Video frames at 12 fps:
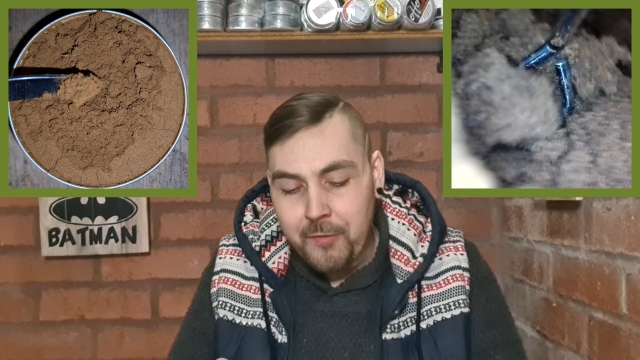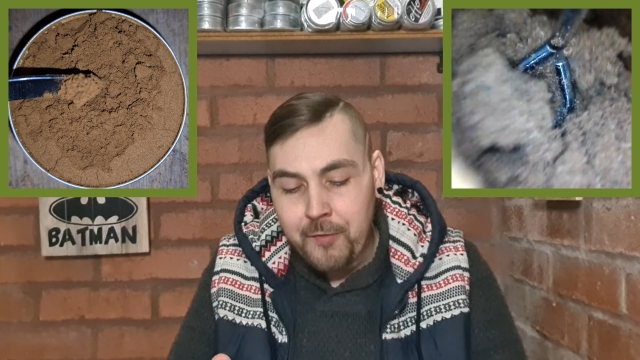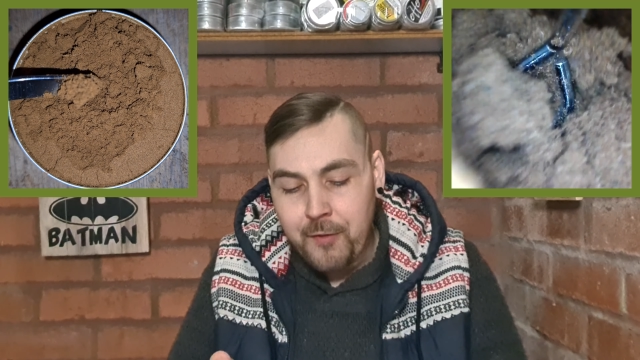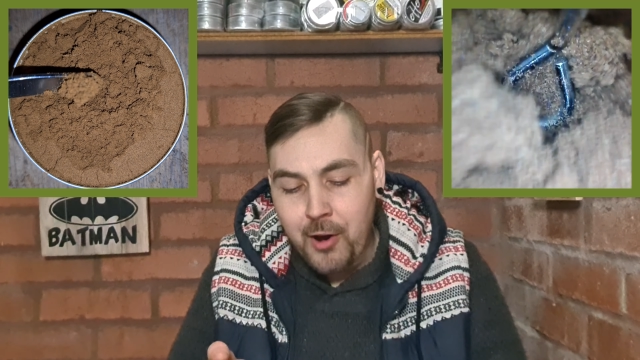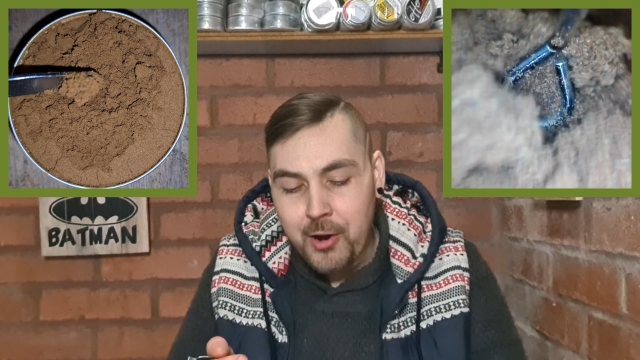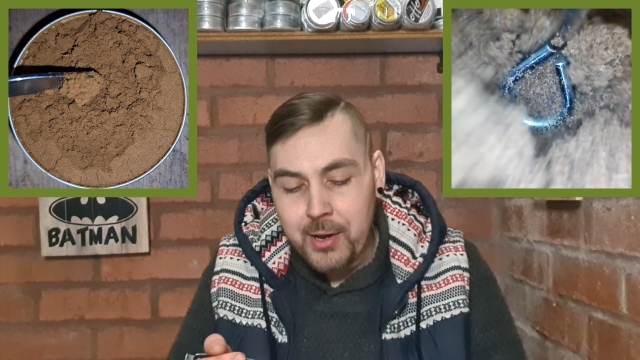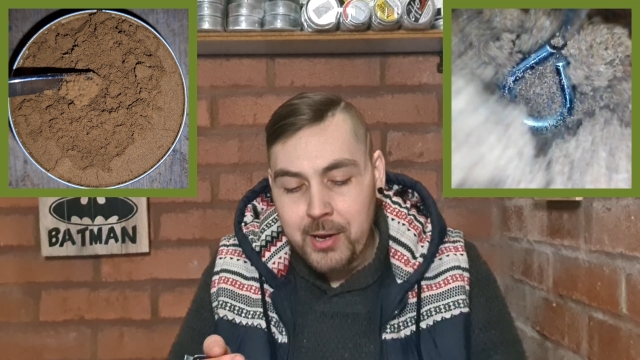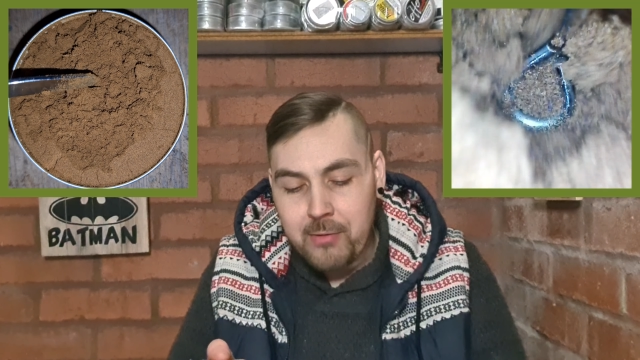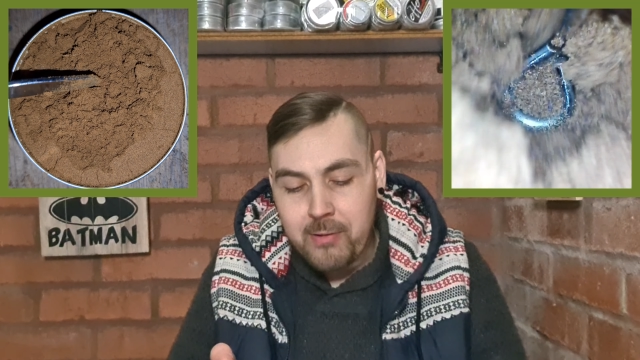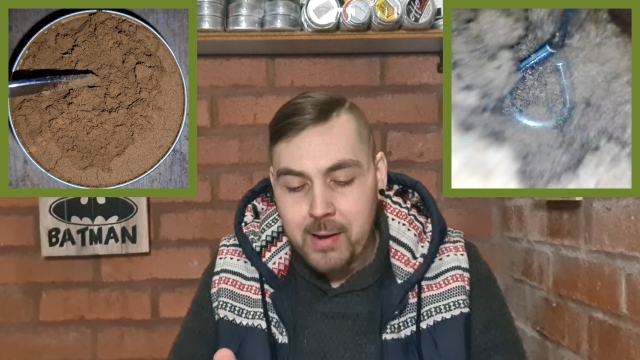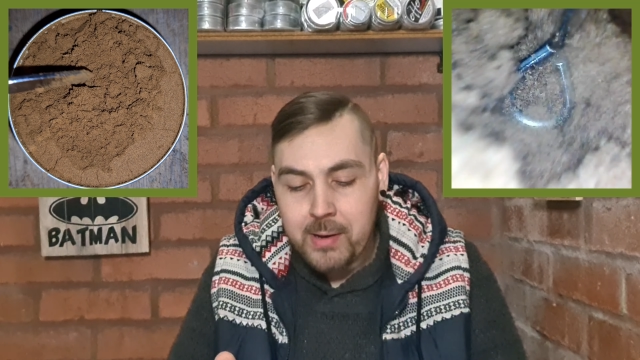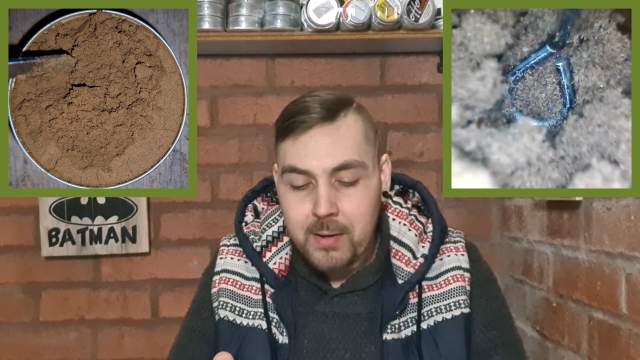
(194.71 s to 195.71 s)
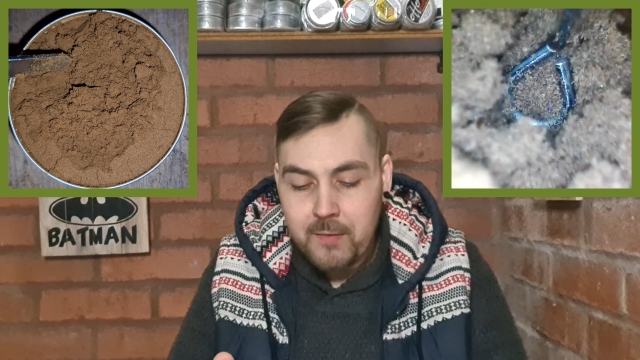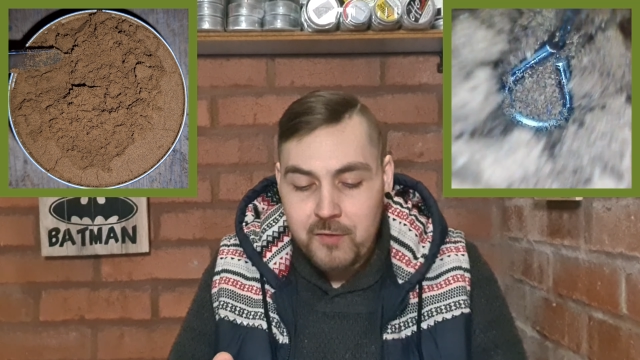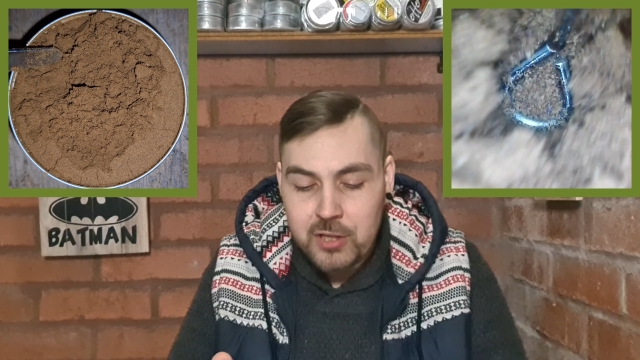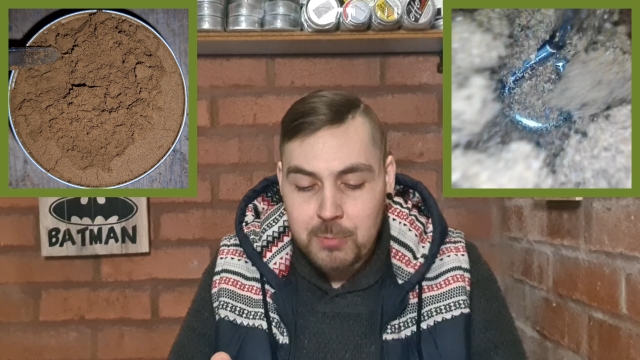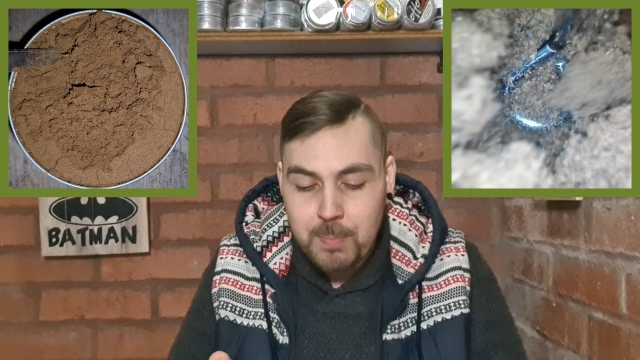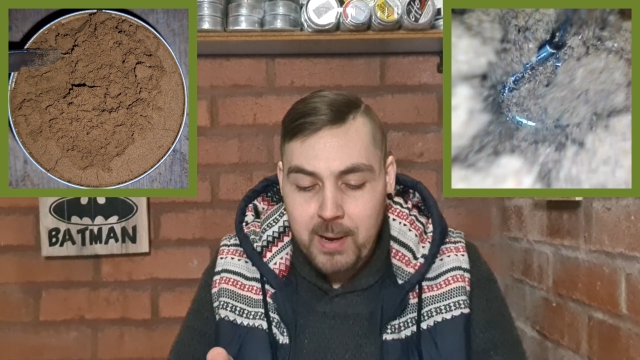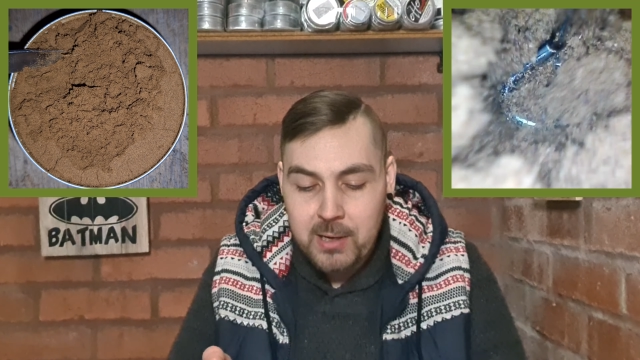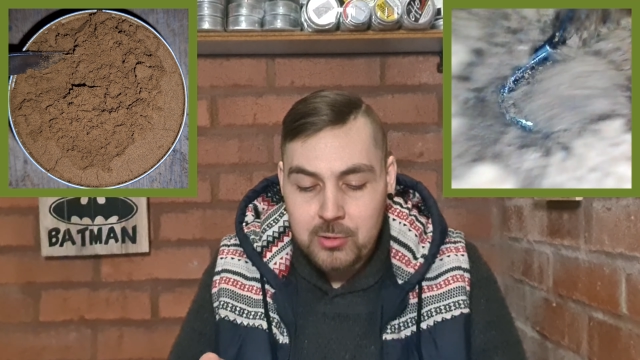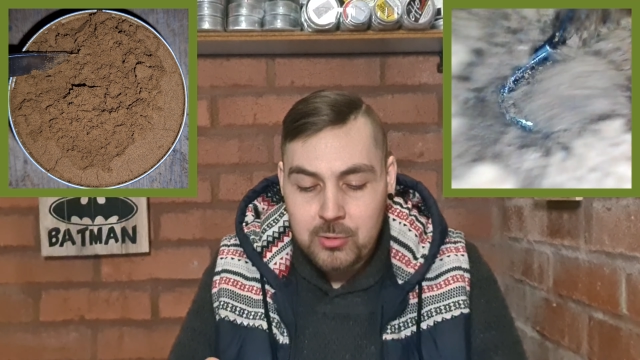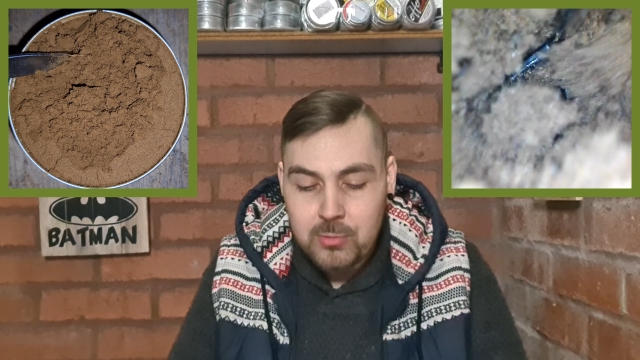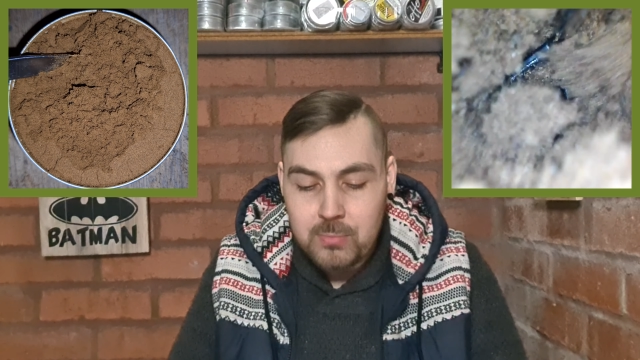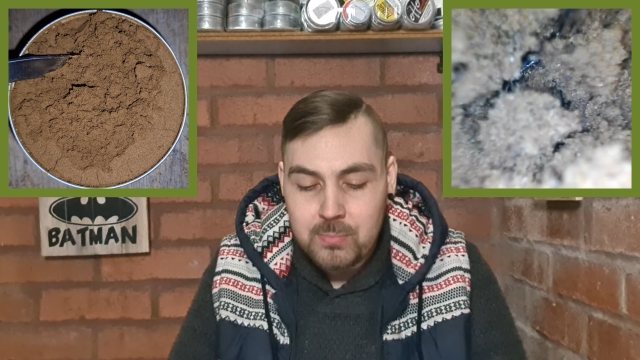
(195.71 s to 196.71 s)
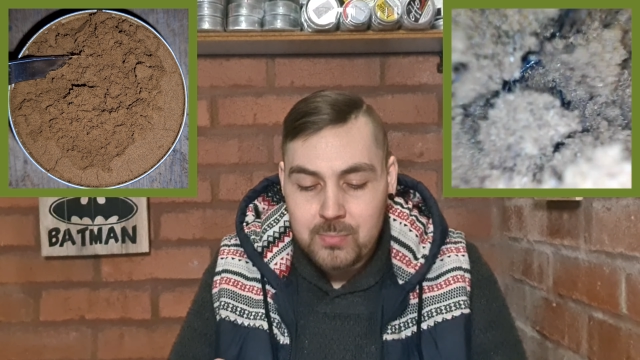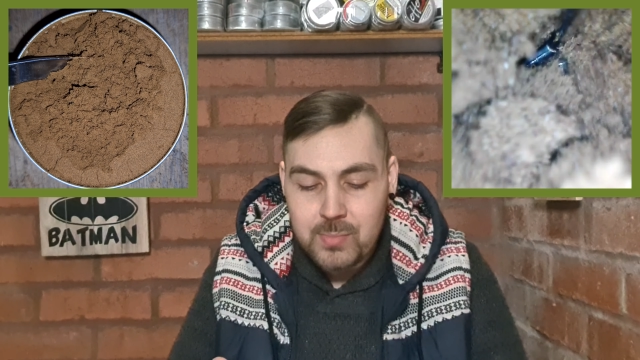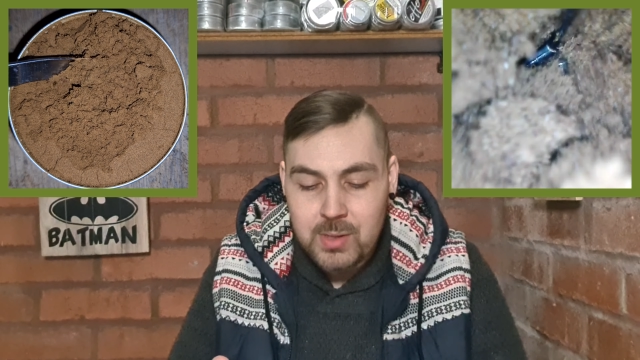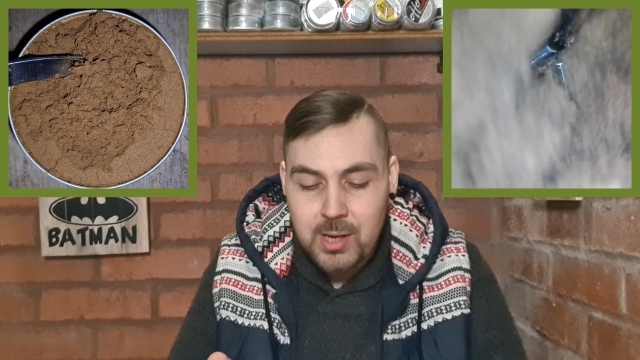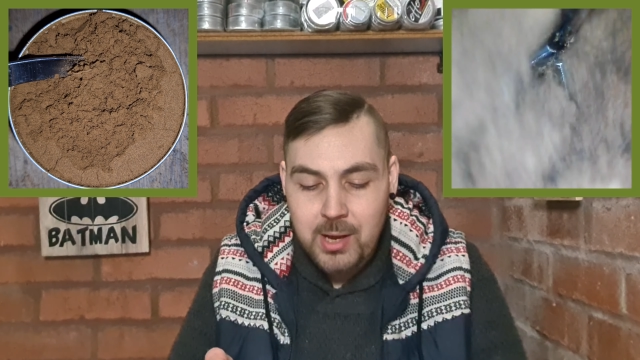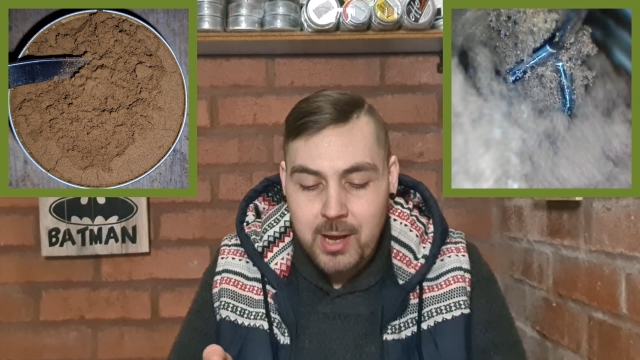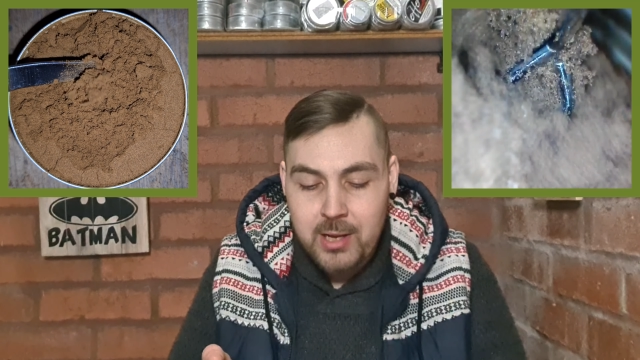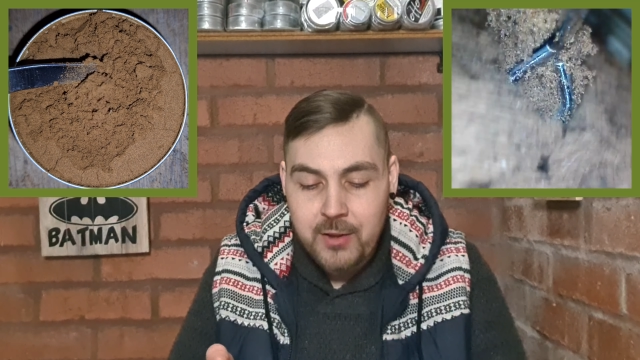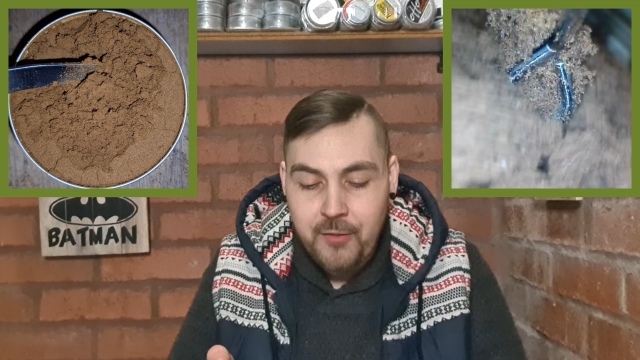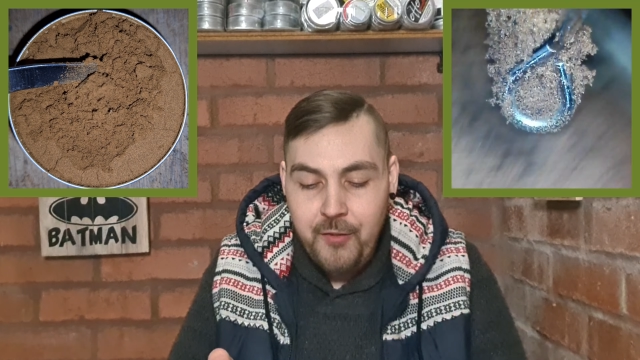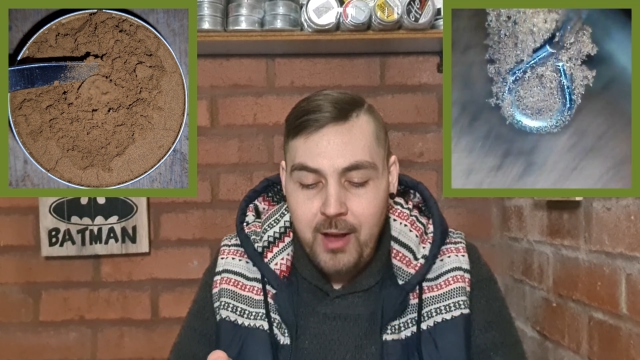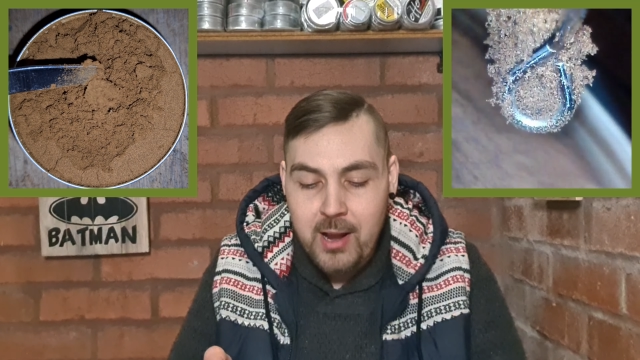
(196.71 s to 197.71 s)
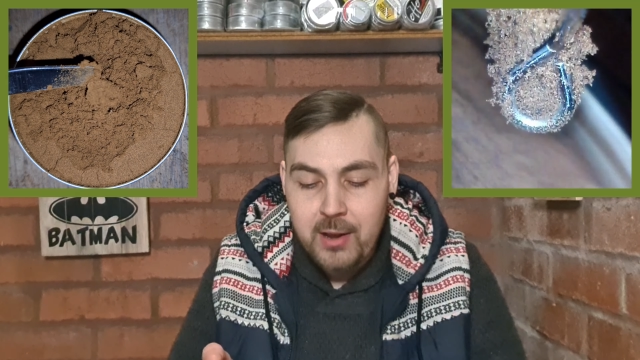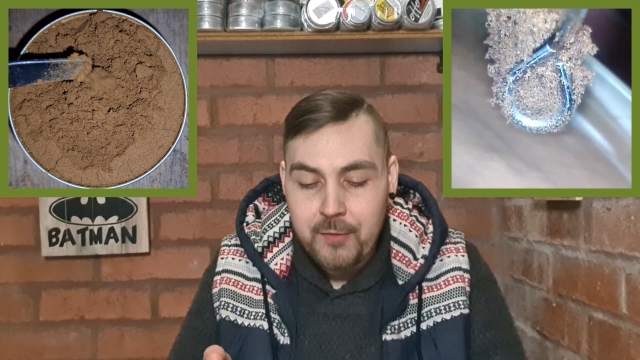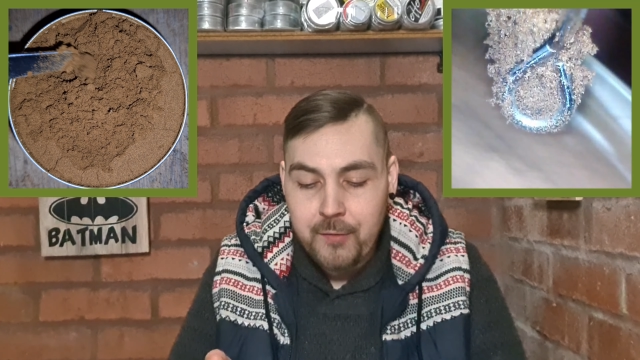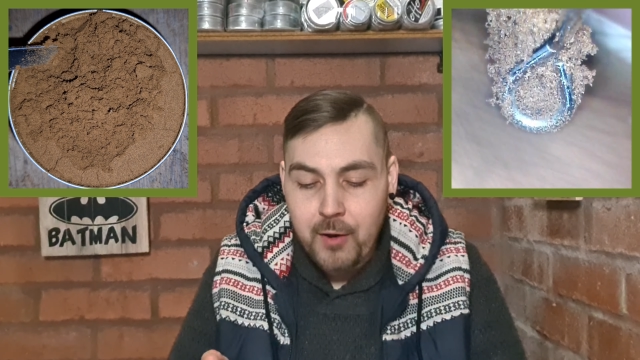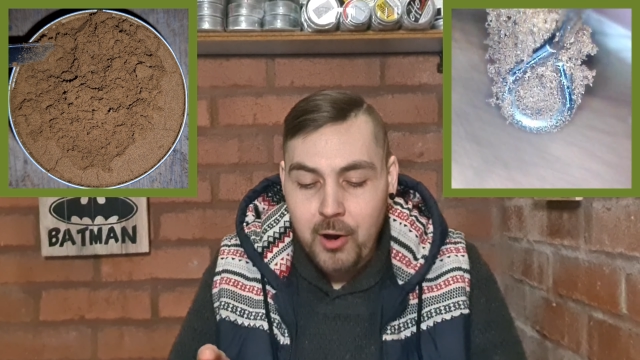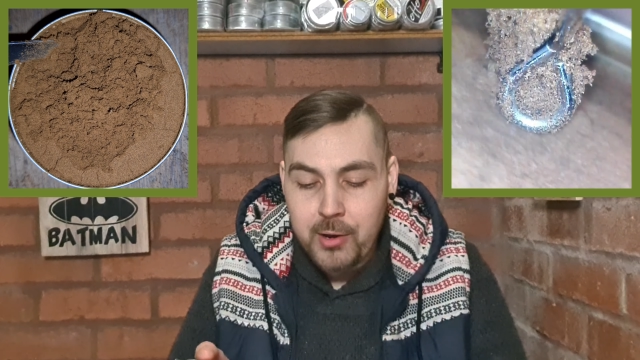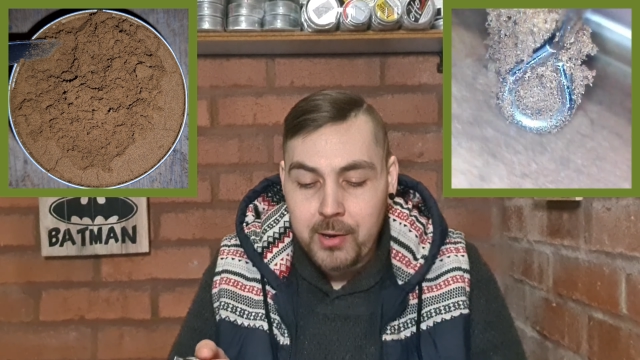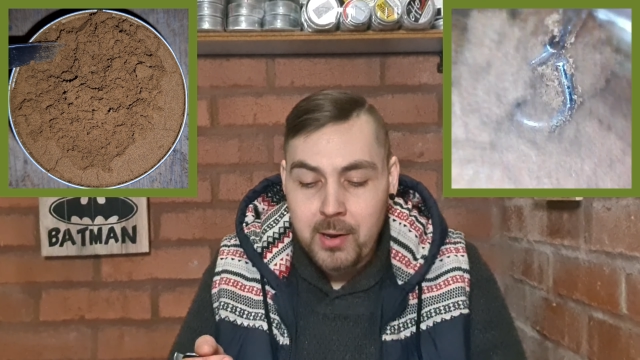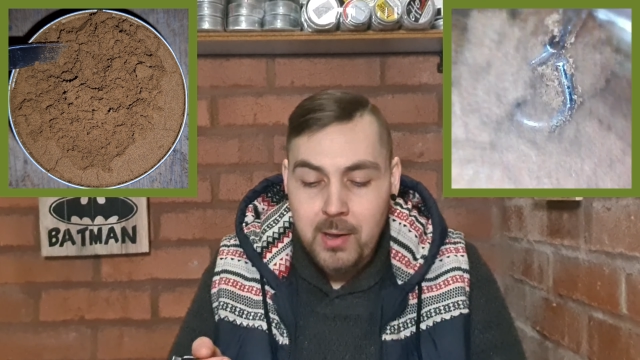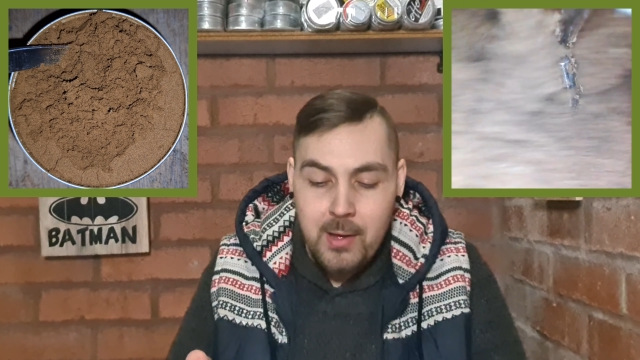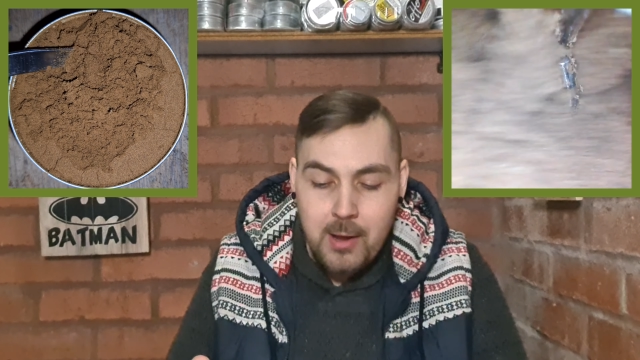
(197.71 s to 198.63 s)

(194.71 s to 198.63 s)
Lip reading: finer end of the spectrum. Yeah, it's fairly fine.